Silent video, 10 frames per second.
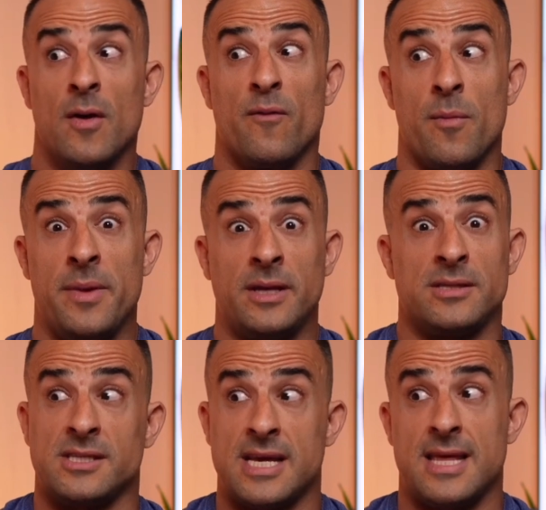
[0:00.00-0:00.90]
For me
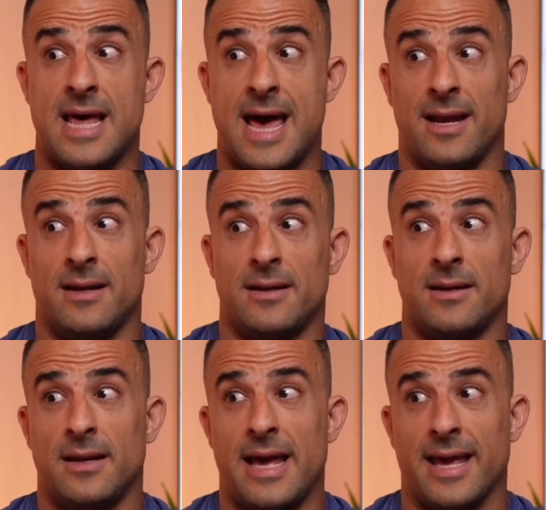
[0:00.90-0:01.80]
to say that,
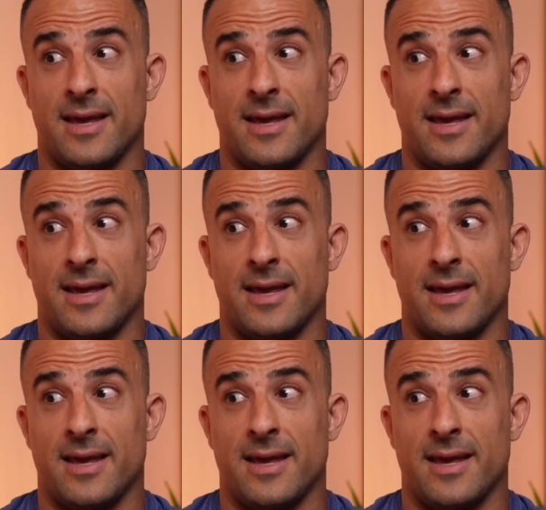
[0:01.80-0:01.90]
like,